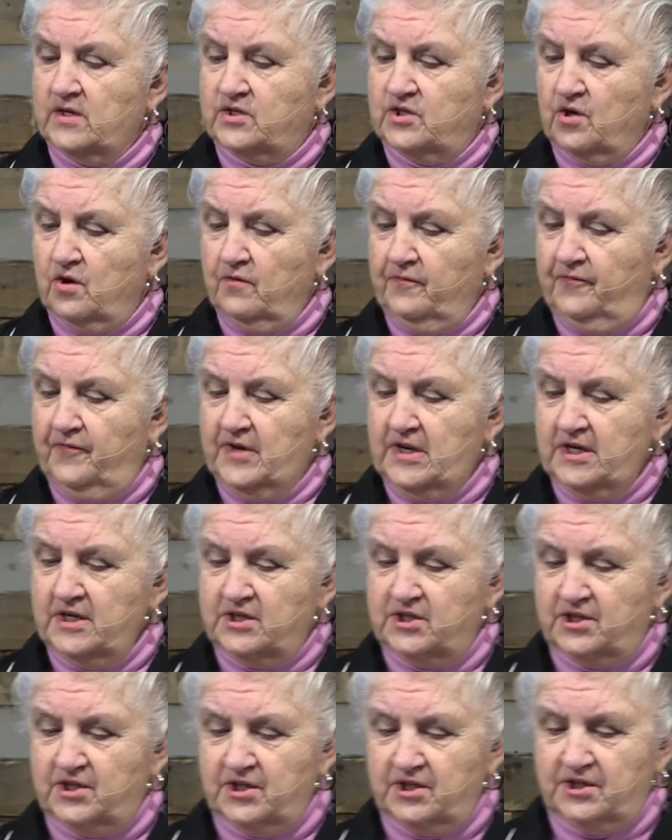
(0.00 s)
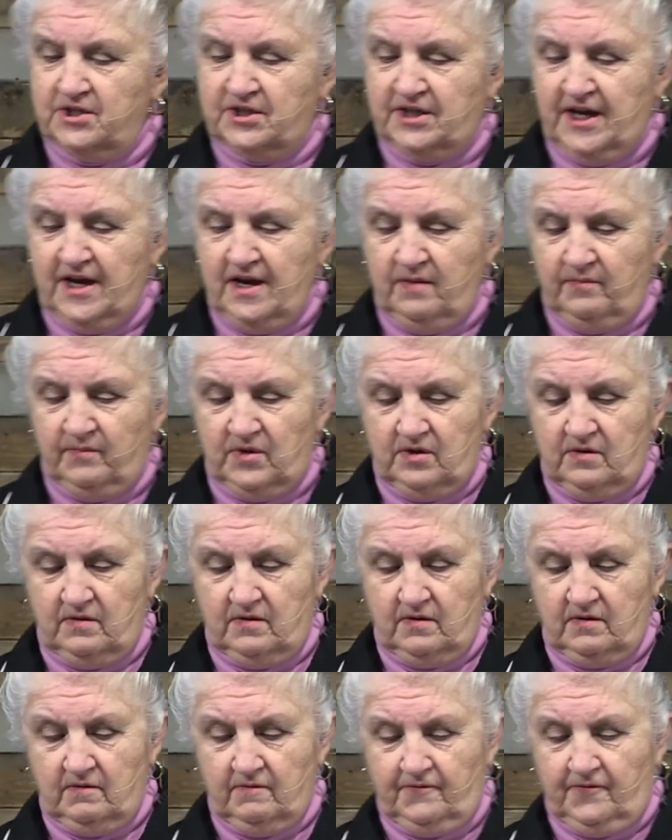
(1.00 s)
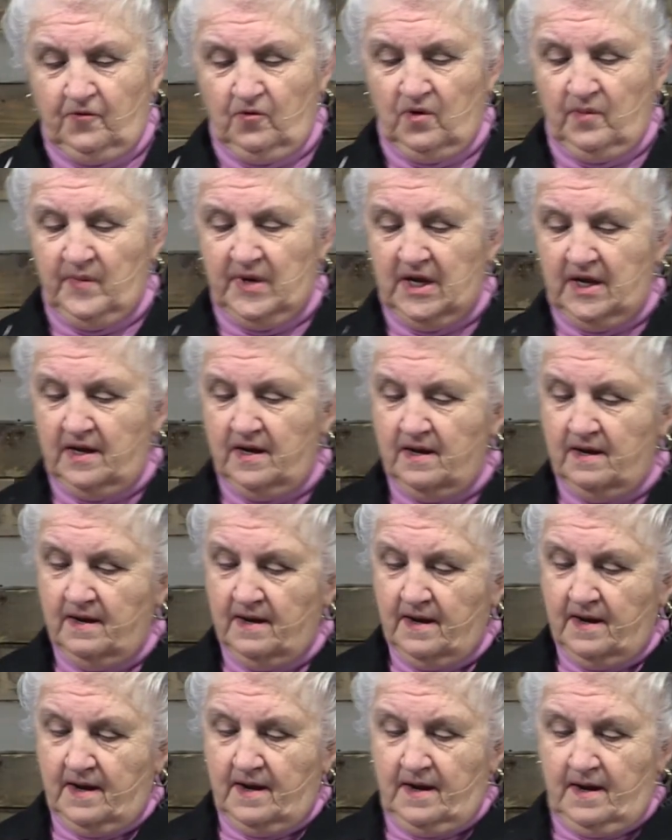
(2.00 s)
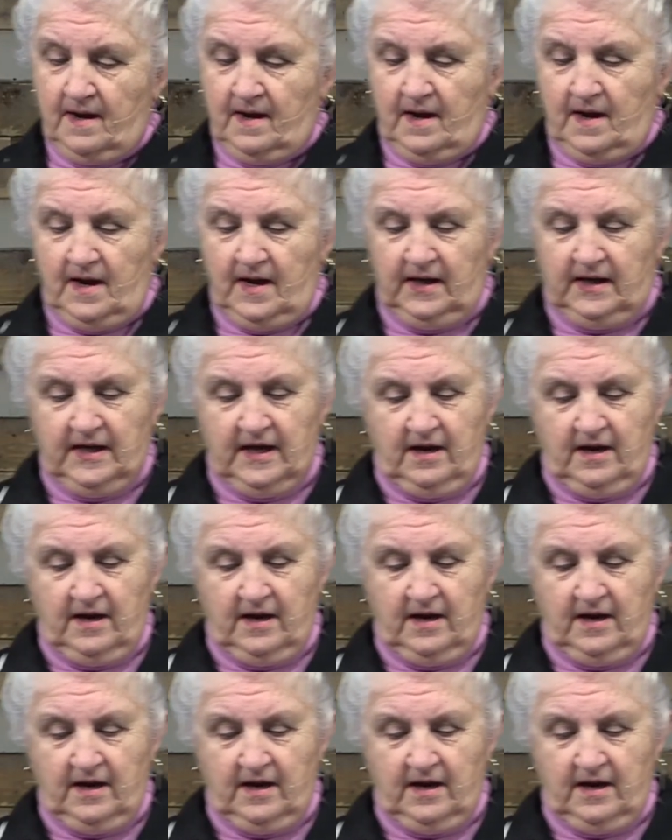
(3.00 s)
So finish this statement for me. I